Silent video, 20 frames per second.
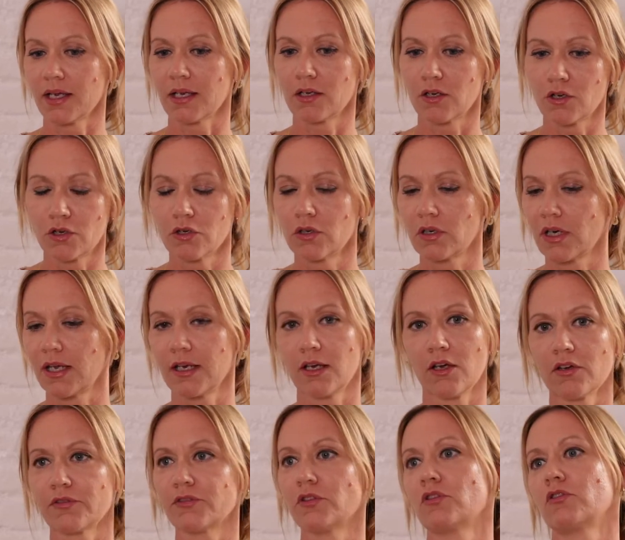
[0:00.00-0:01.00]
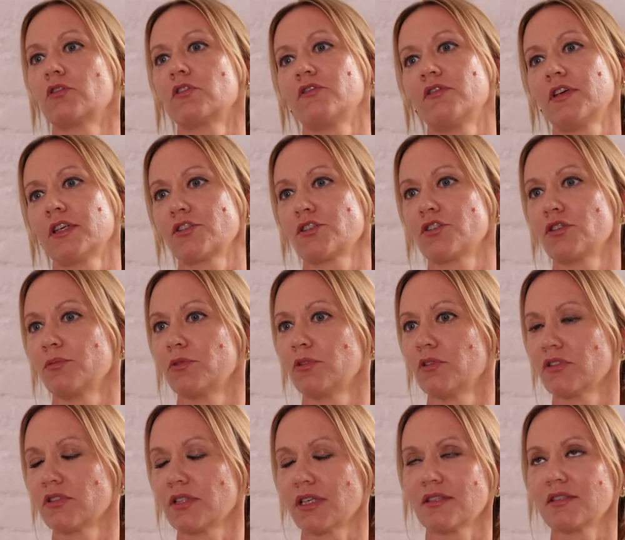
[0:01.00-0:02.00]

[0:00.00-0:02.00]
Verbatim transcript: I cook, I love to cook vegetables.